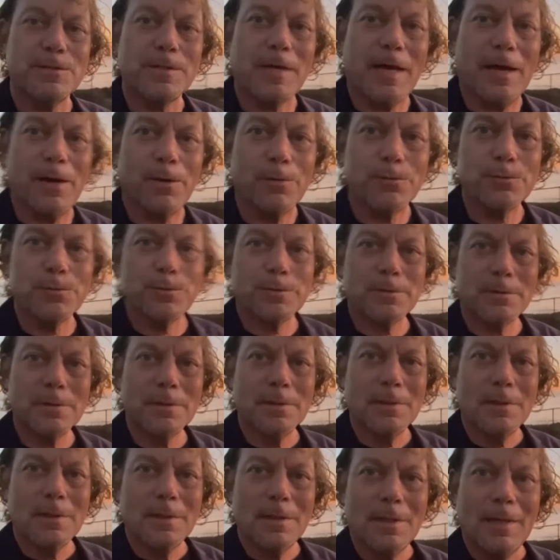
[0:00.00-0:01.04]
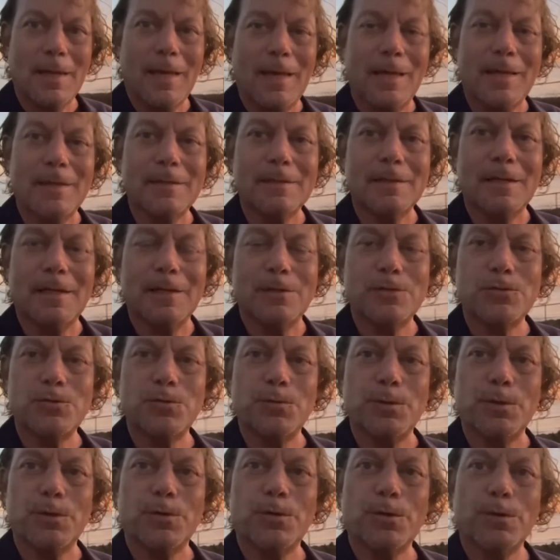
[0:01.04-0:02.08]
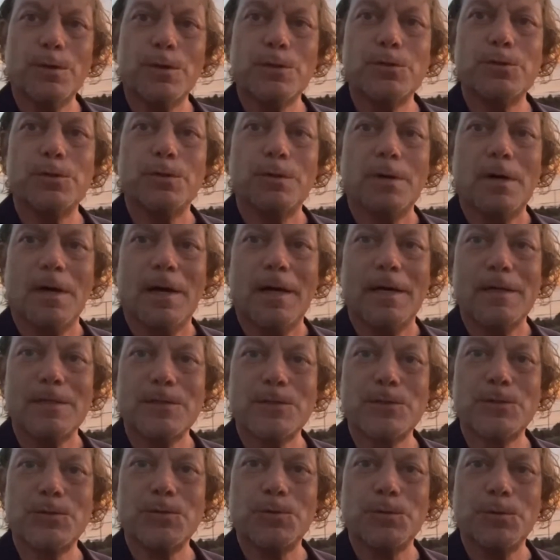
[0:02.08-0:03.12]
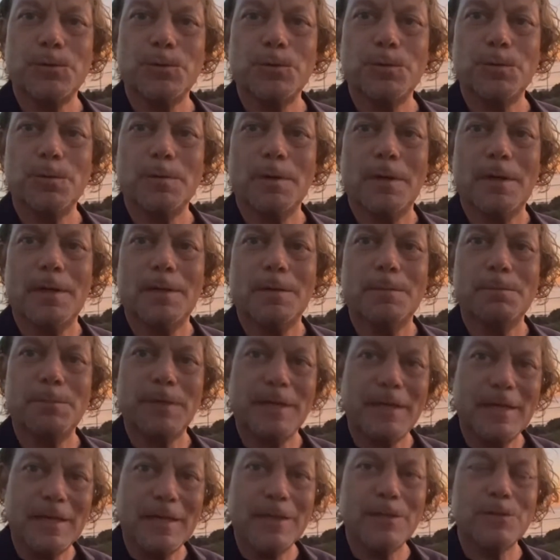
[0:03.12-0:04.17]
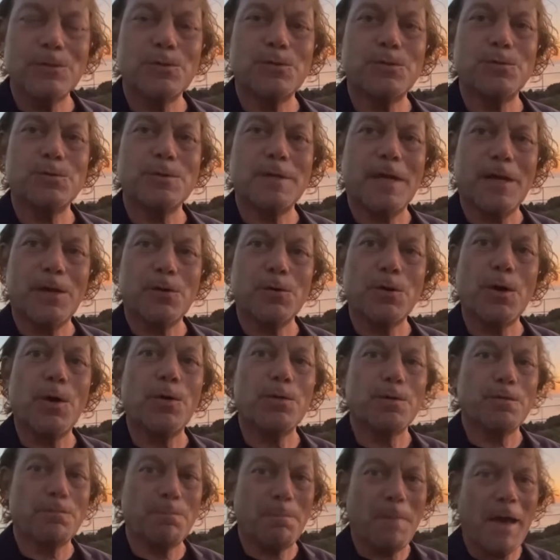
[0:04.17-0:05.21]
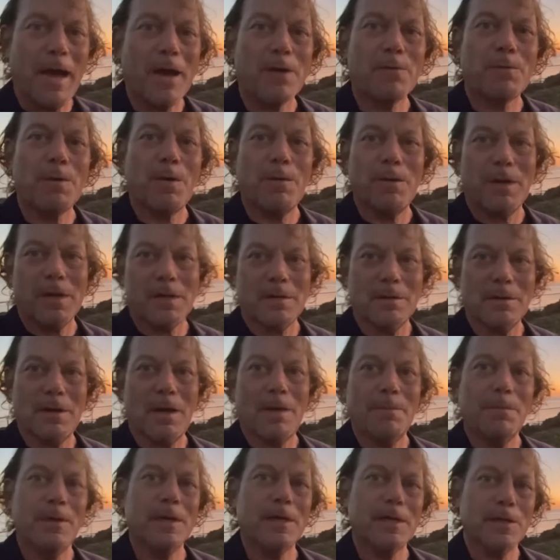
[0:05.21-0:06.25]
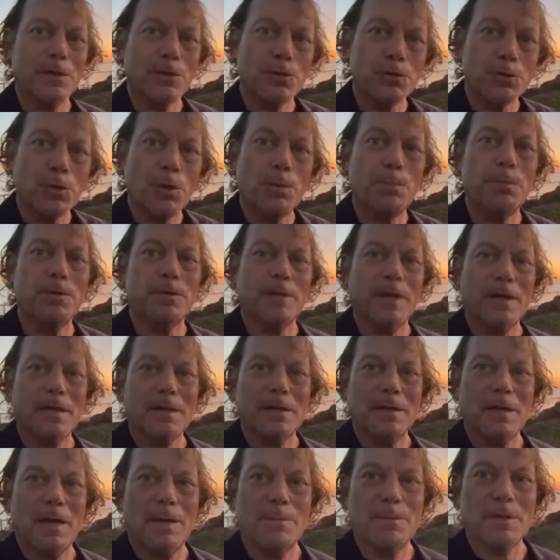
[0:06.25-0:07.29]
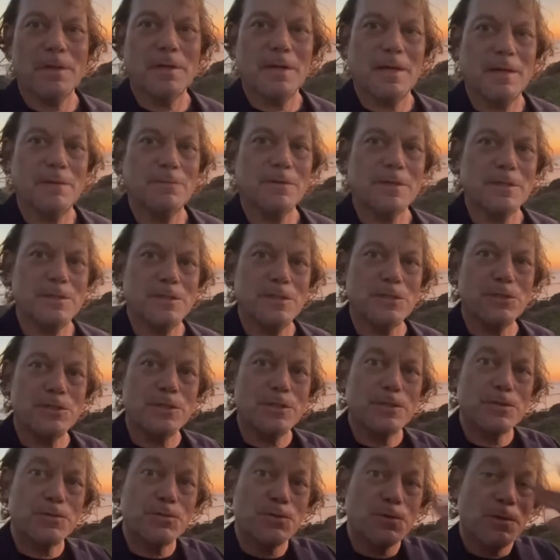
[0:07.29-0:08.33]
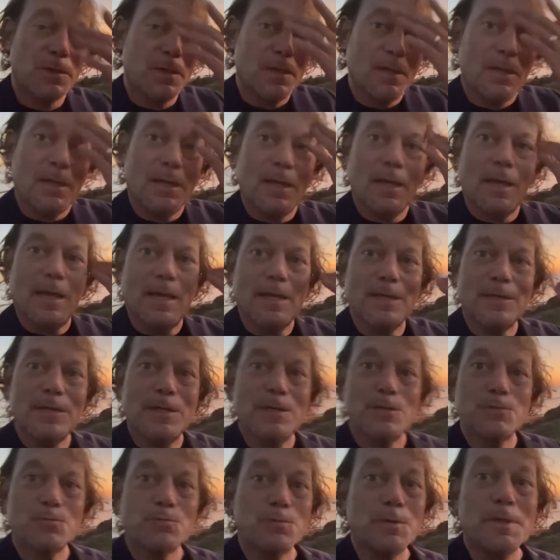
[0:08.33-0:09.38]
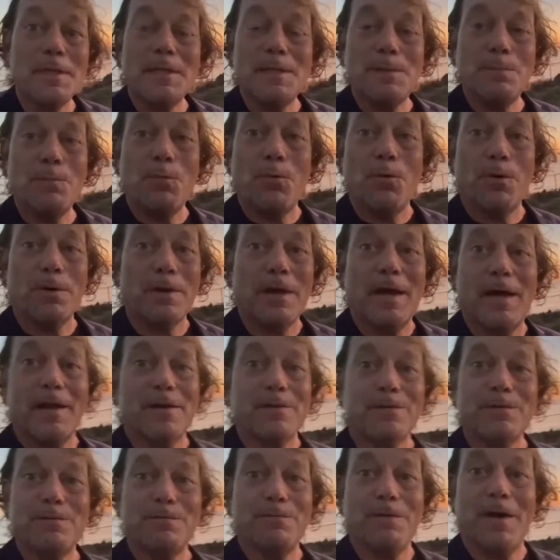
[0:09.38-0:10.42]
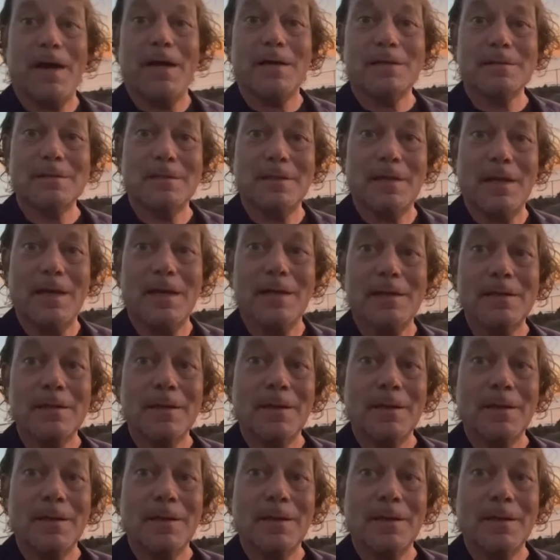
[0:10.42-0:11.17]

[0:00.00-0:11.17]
out and to encourage you guys to begin to take note of macroeconomic and global economic kind of conditions is really born out of the fact that